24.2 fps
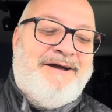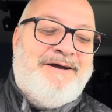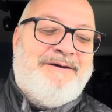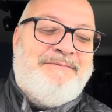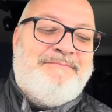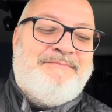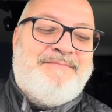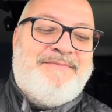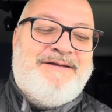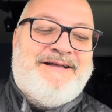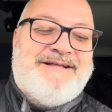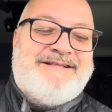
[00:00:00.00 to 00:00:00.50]

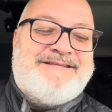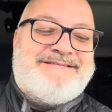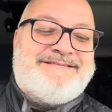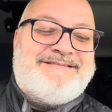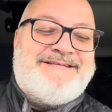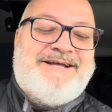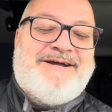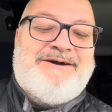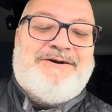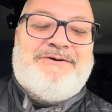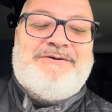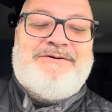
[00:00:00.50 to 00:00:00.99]
me and
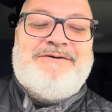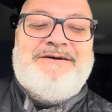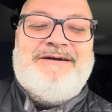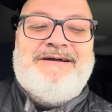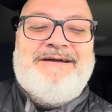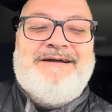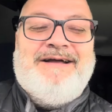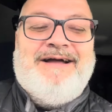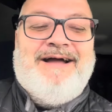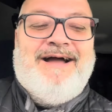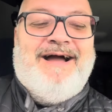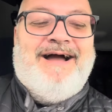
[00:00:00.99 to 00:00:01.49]
Stel.
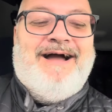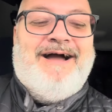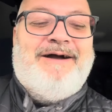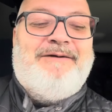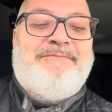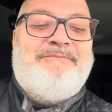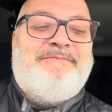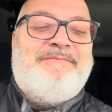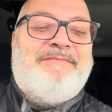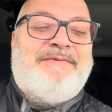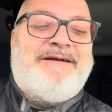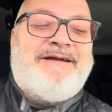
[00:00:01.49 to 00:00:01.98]
Go
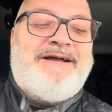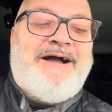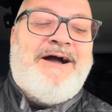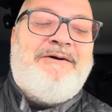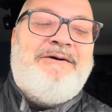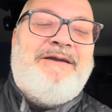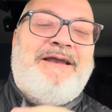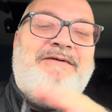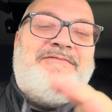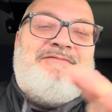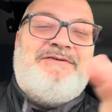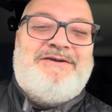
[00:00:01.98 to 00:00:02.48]

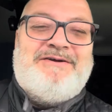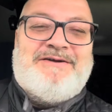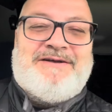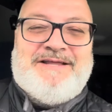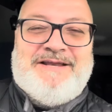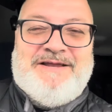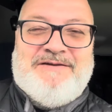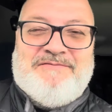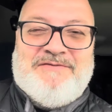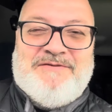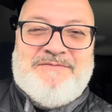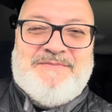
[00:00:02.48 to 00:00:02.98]
and have a look at
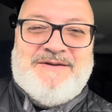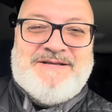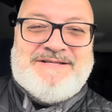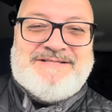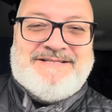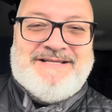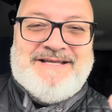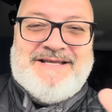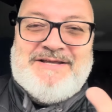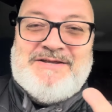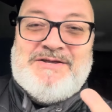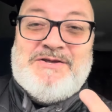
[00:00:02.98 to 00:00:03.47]
it if you
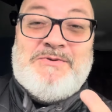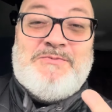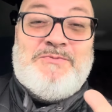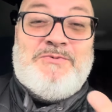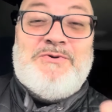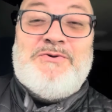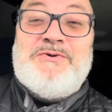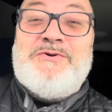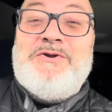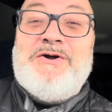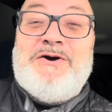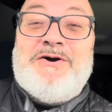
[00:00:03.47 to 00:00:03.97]
missed it. You
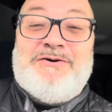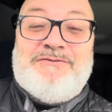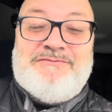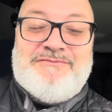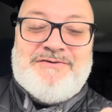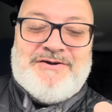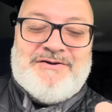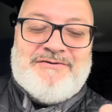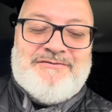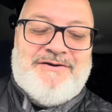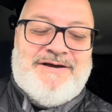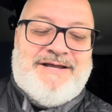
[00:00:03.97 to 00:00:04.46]
will not
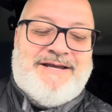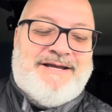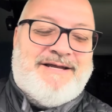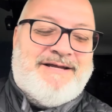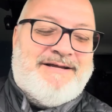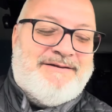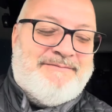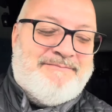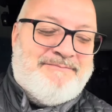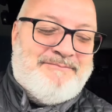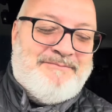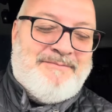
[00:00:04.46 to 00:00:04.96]
regret it.
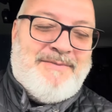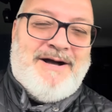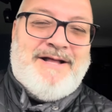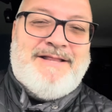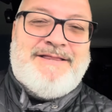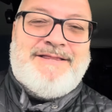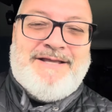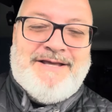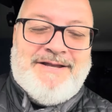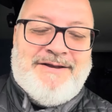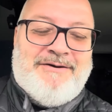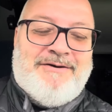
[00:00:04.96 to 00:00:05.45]

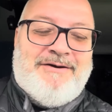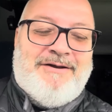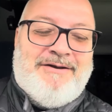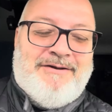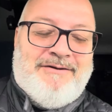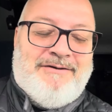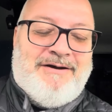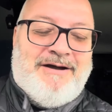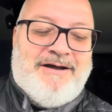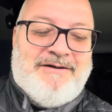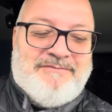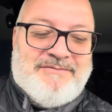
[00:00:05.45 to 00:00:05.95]
Monday Night
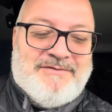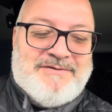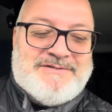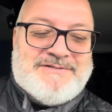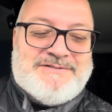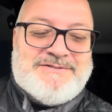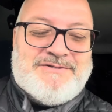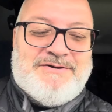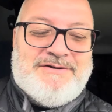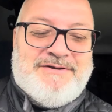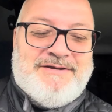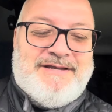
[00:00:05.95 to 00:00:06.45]
Live,
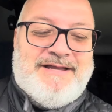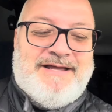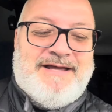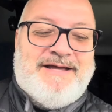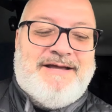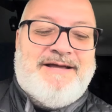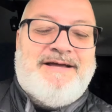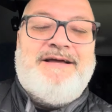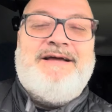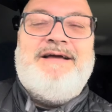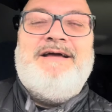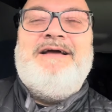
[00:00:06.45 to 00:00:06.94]
it's on
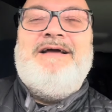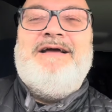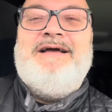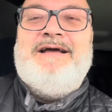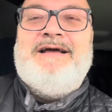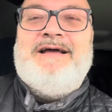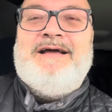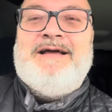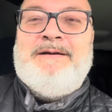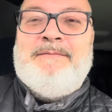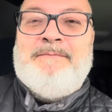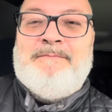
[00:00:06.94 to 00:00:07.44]
there.
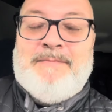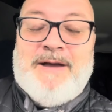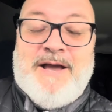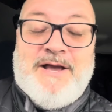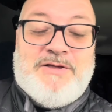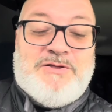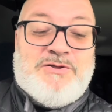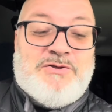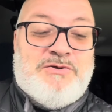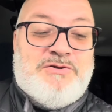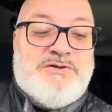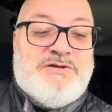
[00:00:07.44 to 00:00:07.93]
Make
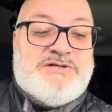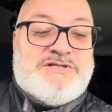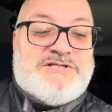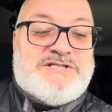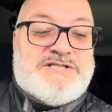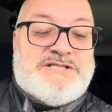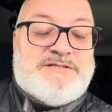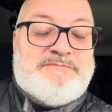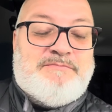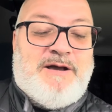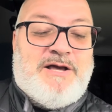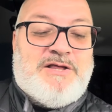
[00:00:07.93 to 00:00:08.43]
sure you
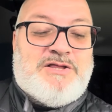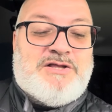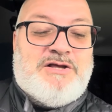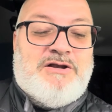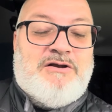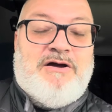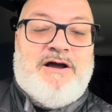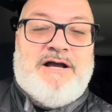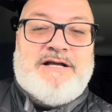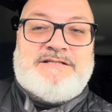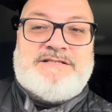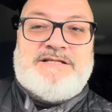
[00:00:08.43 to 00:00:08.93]
smash a
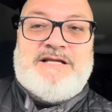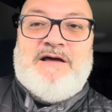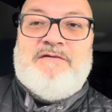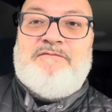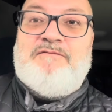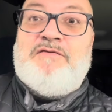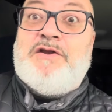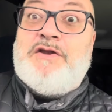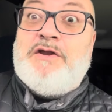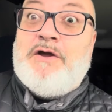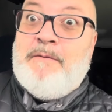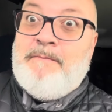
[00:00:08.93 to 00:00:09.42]
like to that
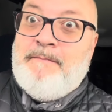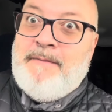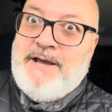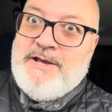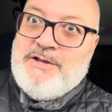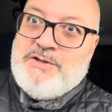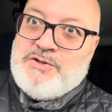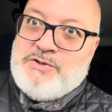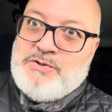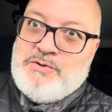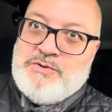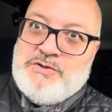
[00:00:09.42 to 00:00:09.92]
video. Make
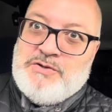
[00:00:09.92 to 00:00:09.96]
sure